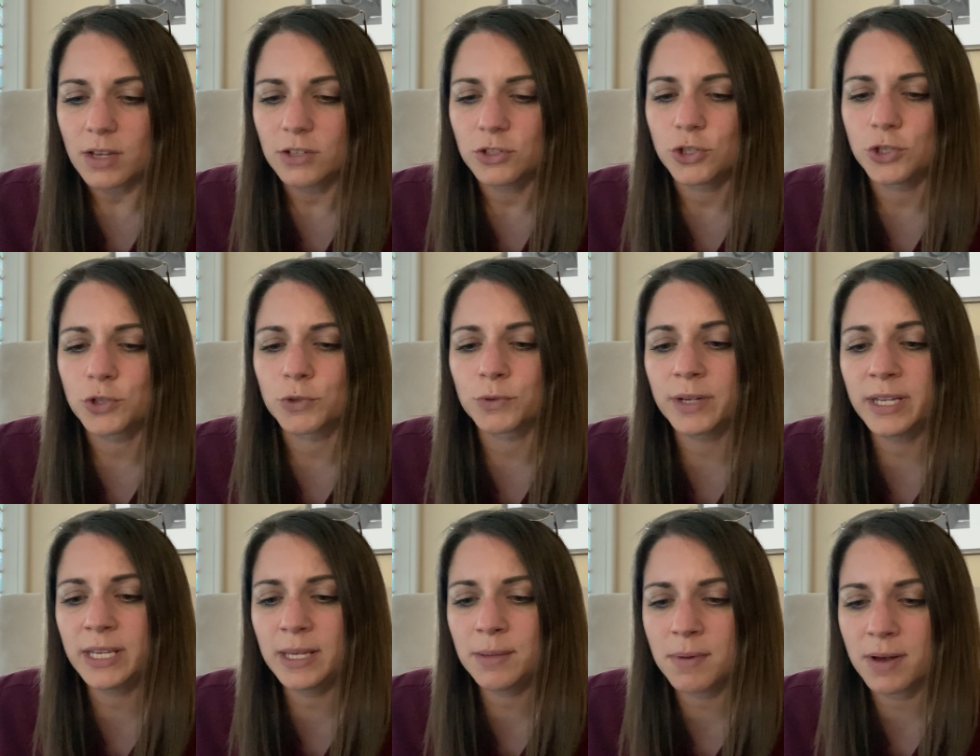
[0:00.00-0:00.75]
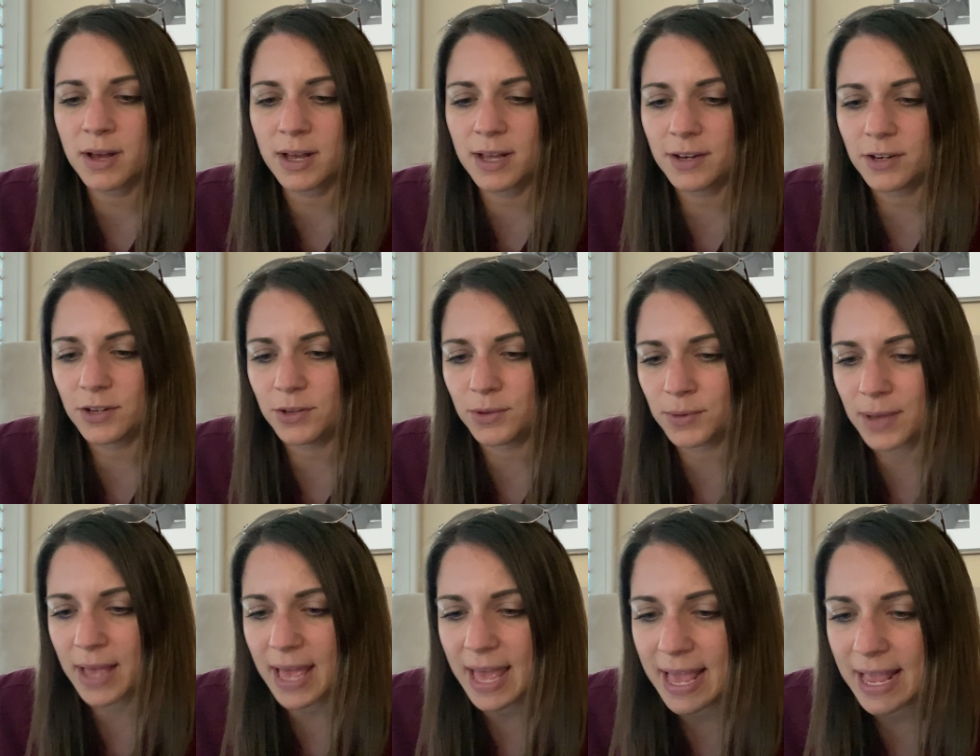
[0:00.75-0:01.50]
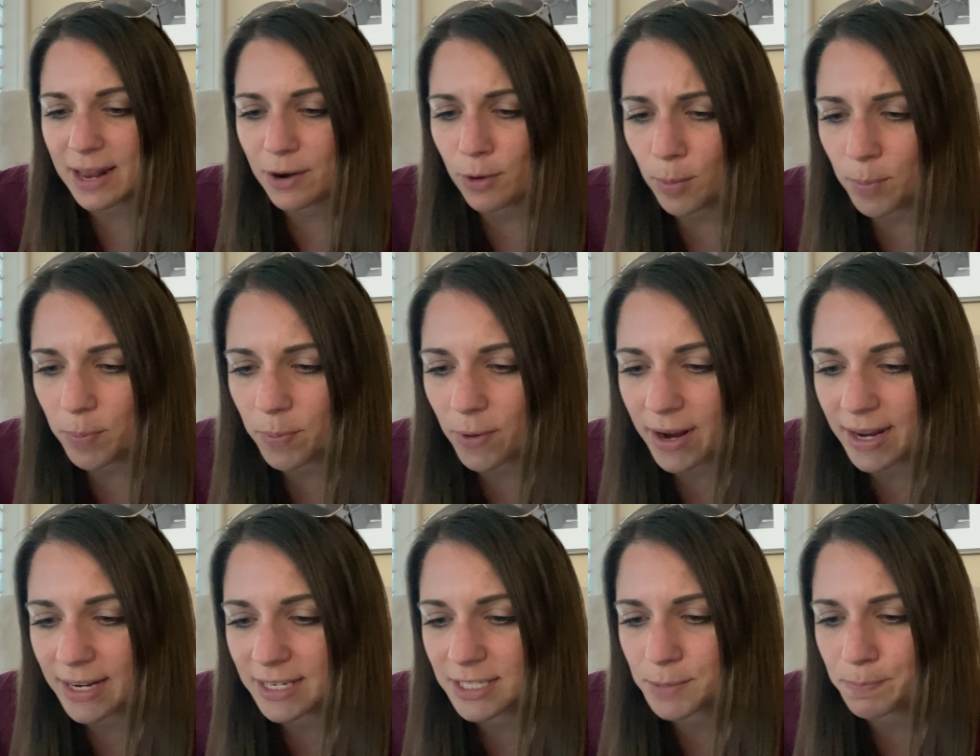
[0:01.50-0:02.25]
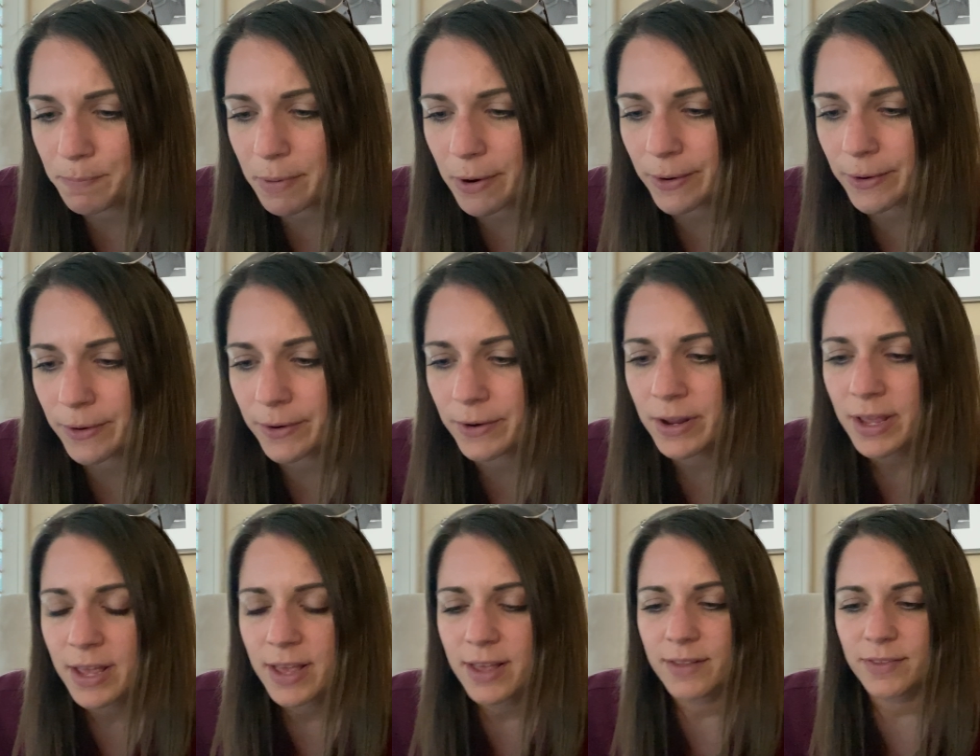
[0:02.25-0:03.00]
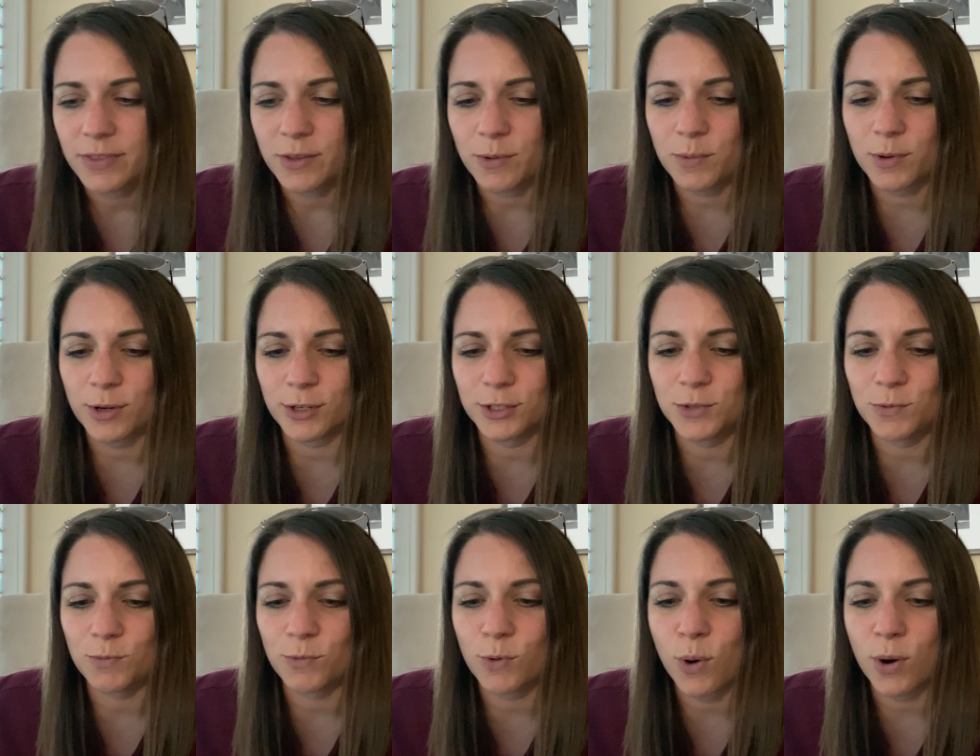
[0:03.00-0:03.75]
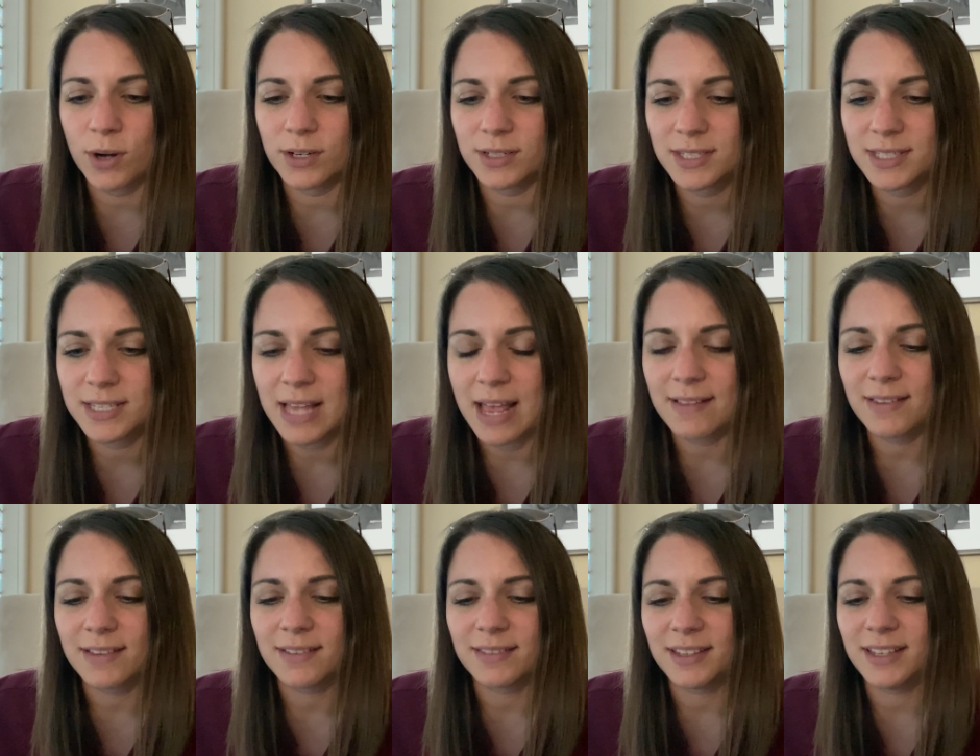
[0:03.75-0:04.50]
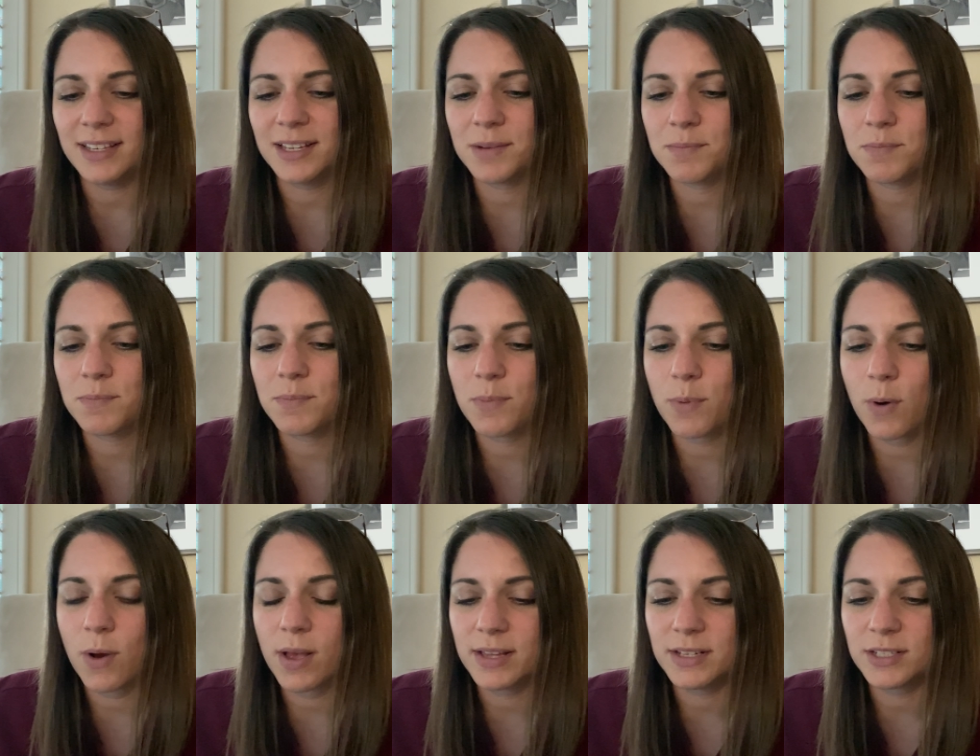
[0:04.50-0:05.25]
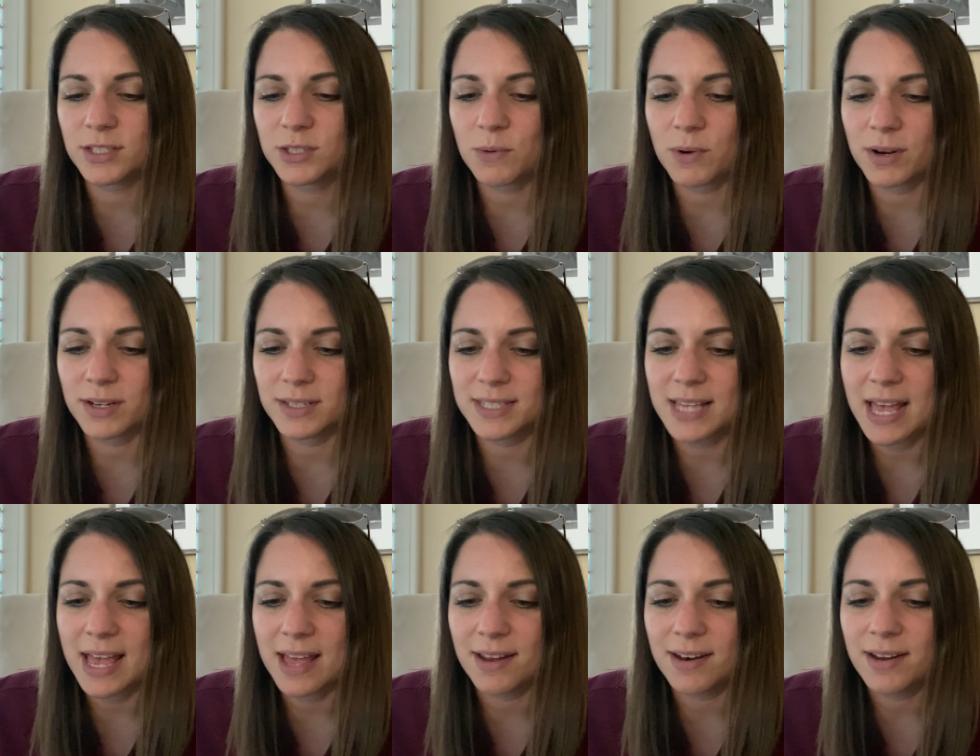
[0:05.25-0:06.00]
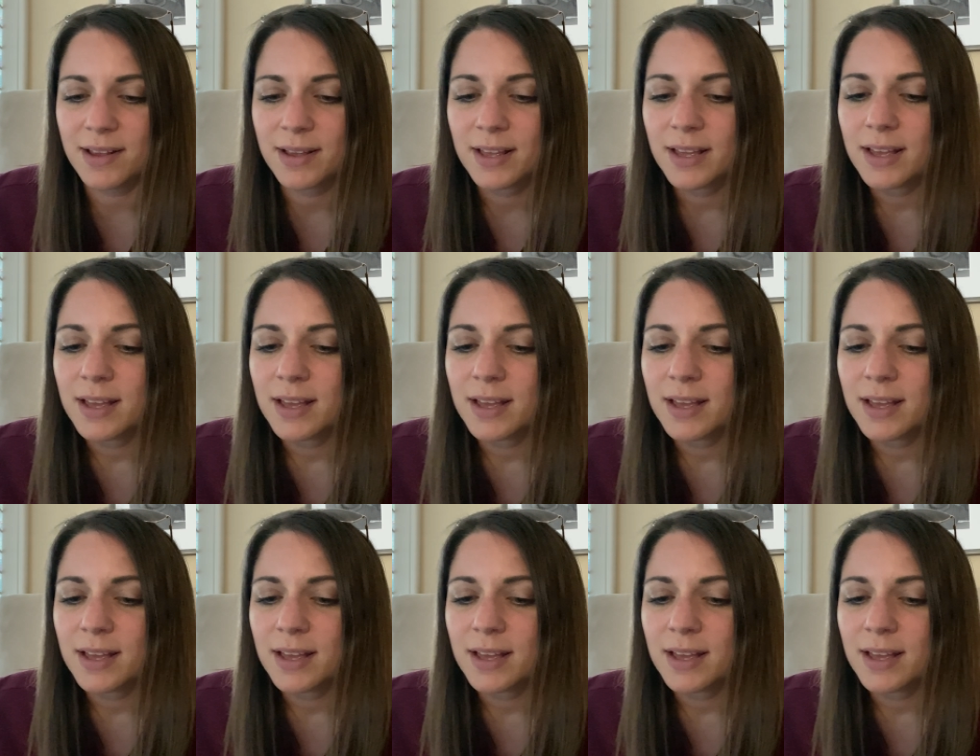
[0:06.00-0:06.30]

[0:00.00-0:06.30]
Dream on, you addle-brained bird, the words roared silently in Soren's head.